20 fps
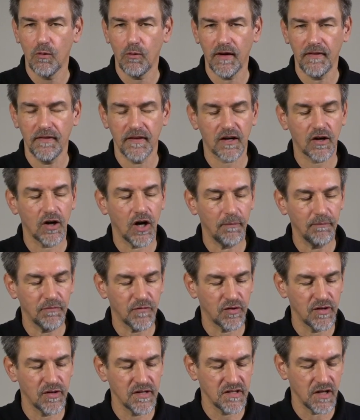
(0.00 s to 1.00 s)
when the
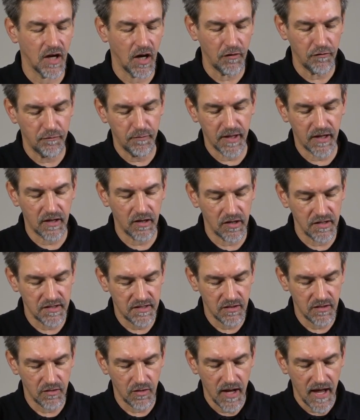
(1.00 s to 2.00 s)
copter is off,
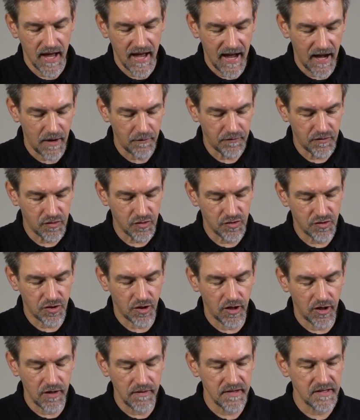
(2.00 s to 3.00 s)
because you have to
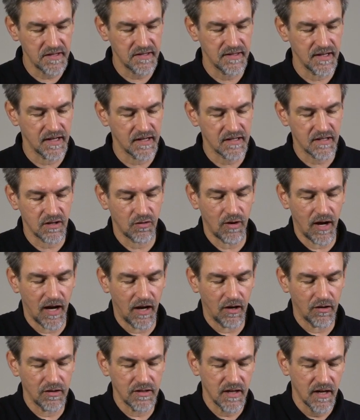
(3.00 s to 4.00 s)
turn the sticks
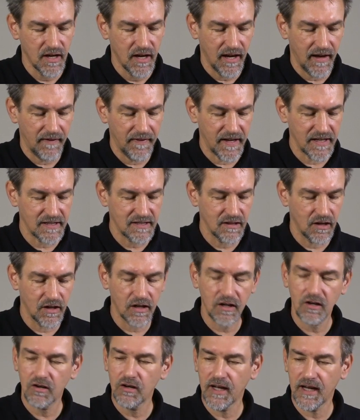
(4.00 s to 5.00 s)
around, and that's not
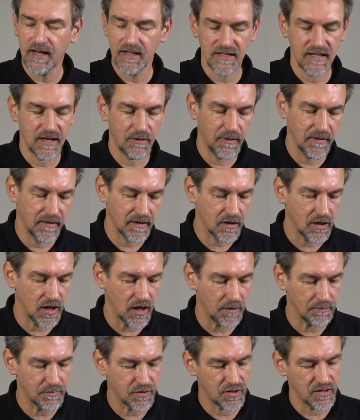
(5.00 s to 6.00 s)
a good idea when the
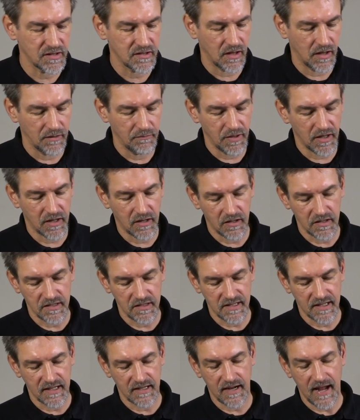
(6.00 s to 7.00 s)
copter is on,
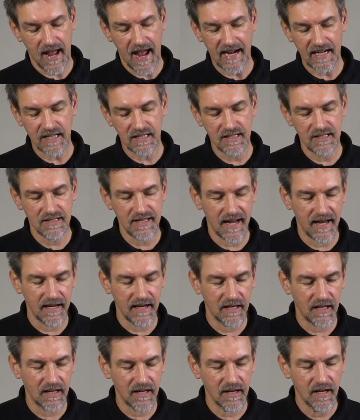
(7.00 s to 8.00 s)
because
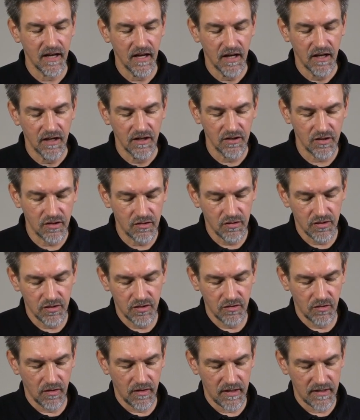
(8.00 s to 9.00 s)
accidentally you could
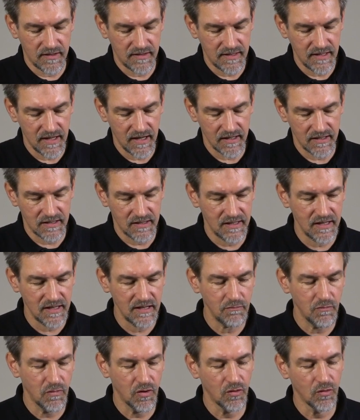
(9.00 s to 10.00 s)
do the CSC
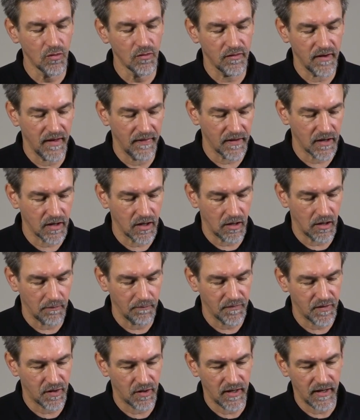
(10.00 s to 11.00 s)
move and the
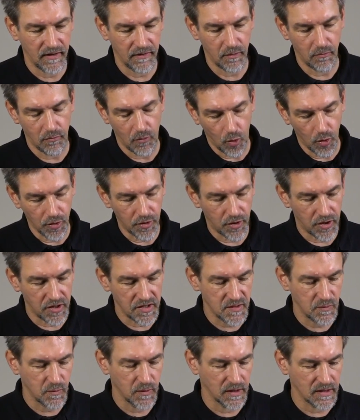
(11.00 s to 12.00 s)
copter, the
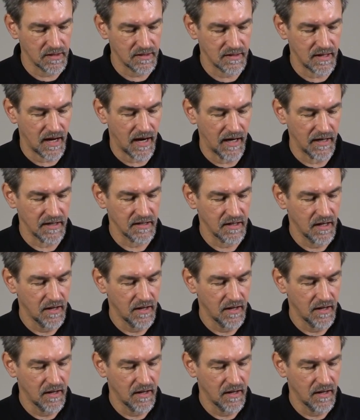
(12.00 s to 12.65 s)
motors will start.